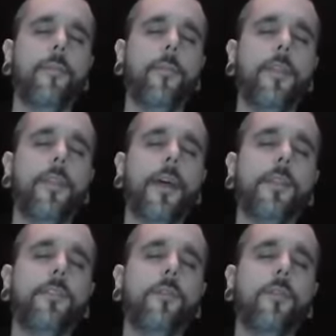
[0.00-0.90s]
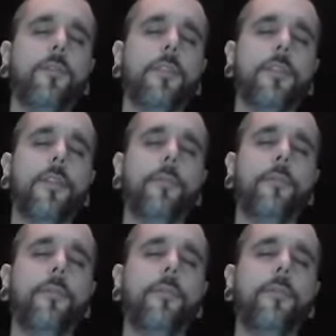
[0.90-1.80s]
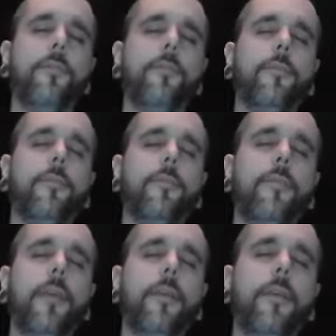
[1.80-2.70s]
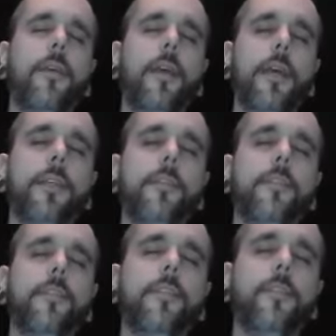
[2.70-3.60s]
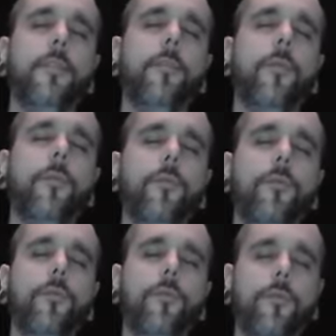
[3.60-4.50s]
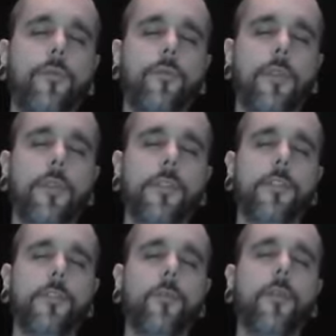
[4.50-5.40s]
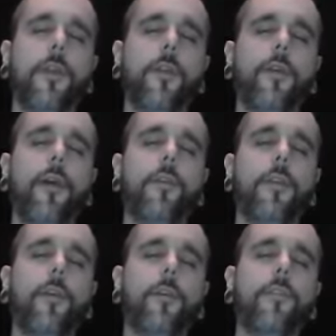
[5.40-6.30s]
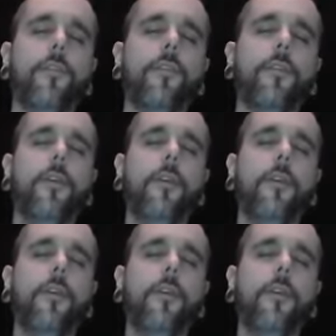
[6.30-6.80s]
Within that solar system is the moon that is swirling around the earth.